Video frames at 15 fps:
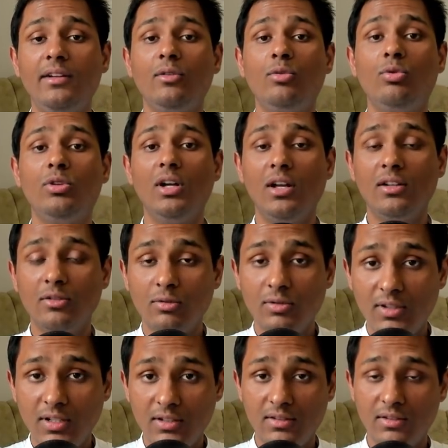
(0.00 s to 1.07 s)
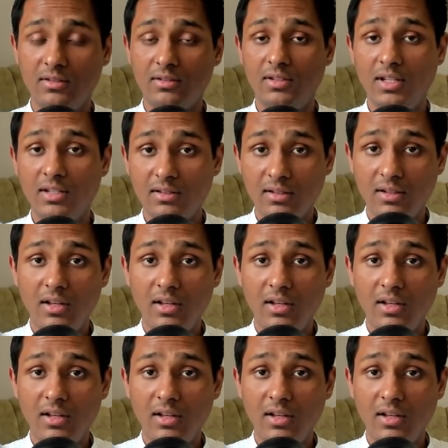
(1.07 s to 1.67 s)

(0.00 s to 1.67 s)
good association. Yes,